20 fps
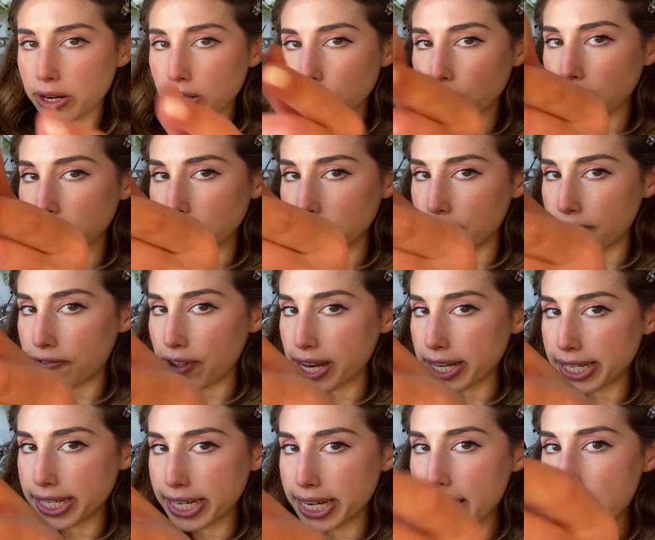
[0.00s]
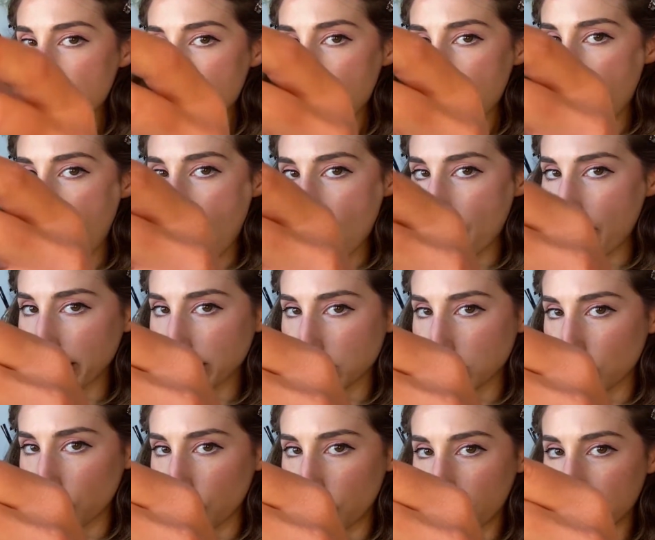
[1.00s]
So that's the Fenty and that's
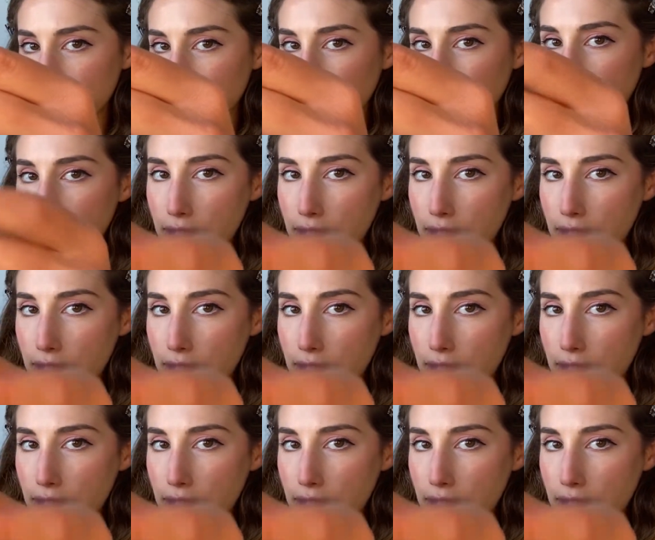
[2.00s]
the Rare Beauty.